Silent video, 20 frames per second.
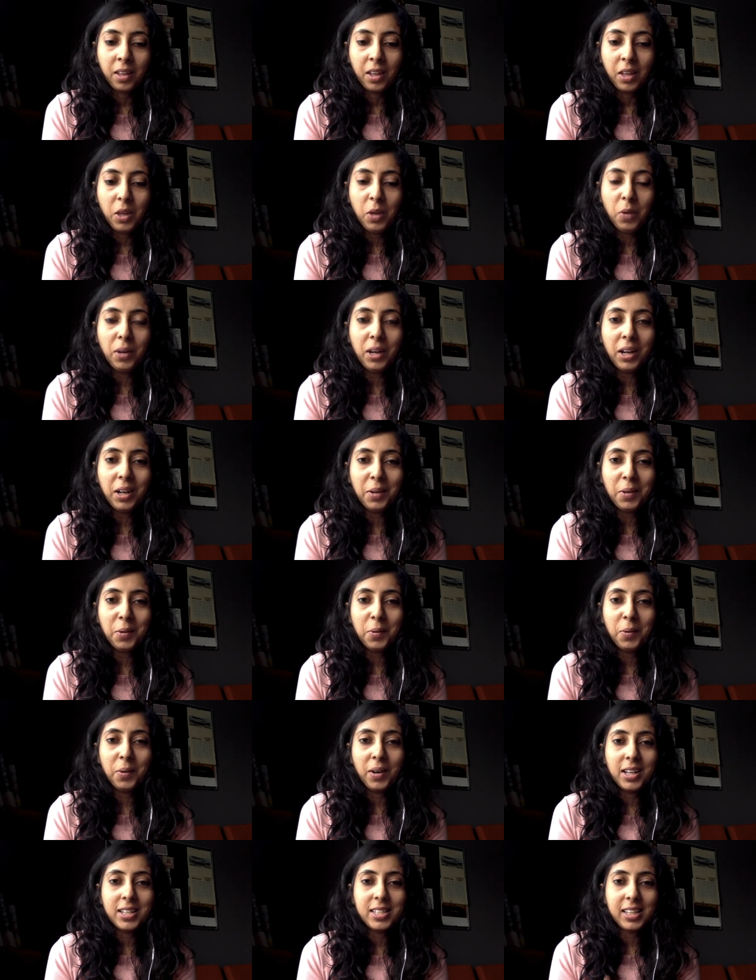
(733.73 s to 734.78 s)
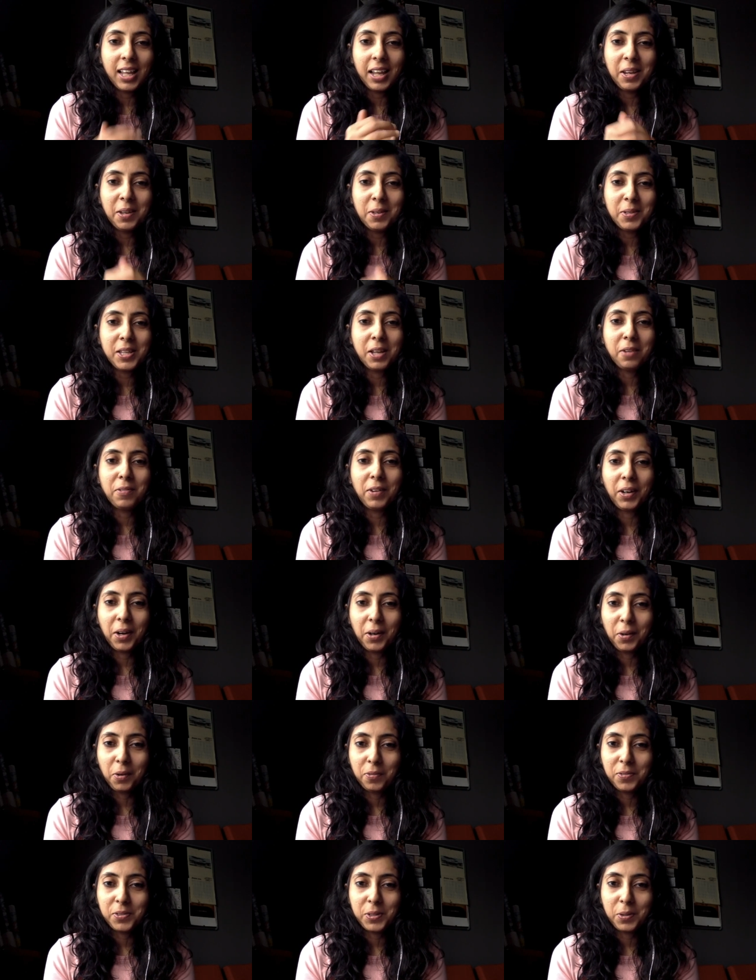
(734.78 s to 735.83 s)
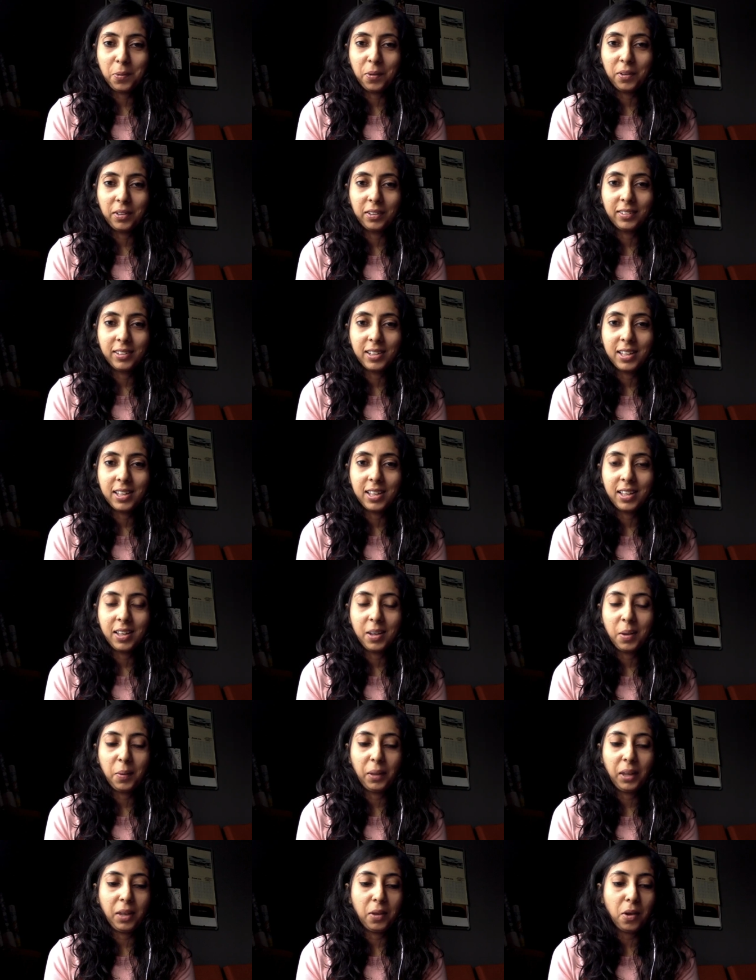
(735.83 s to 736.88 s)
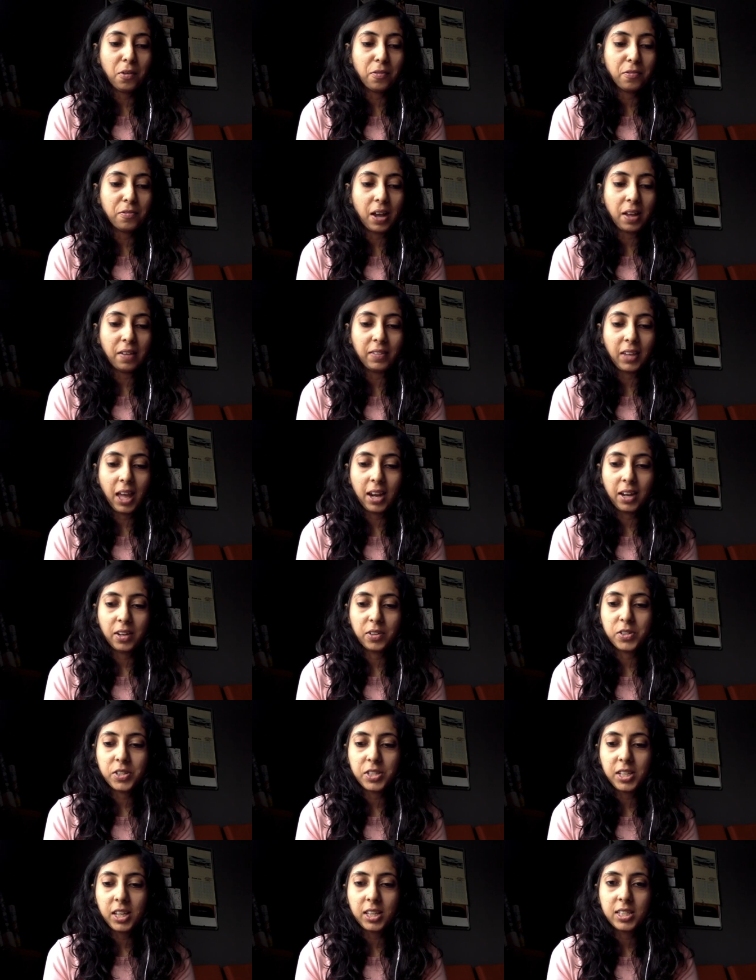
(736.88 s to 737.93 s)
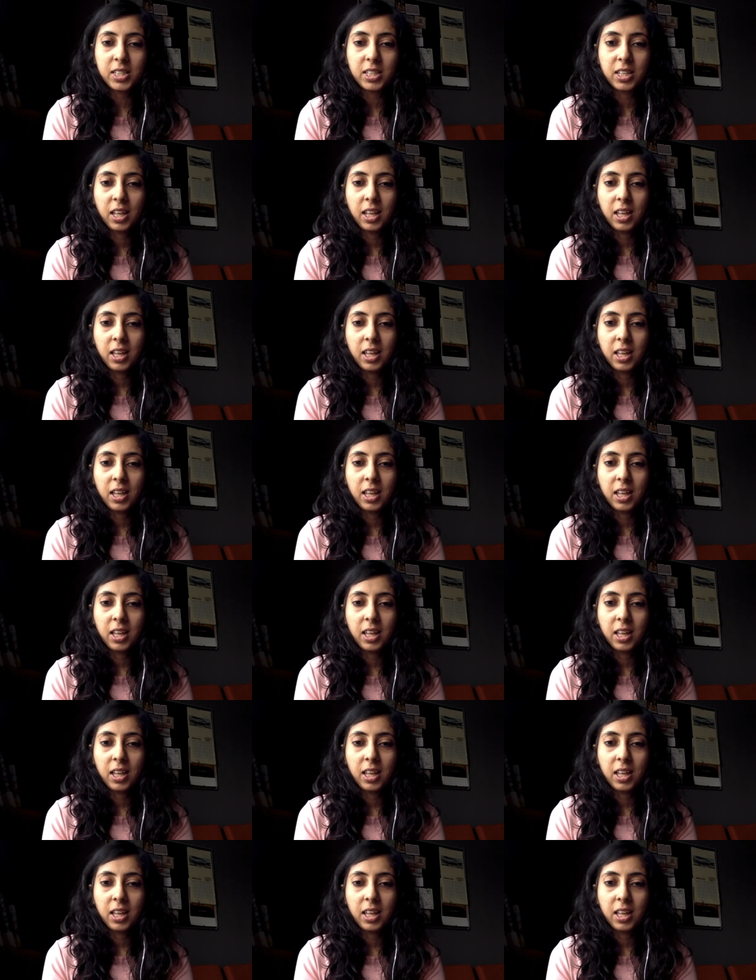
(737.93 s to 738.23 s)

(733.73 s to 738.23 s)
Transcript: you need to assign yourself a cutoff score. Okay, you have five characteristics.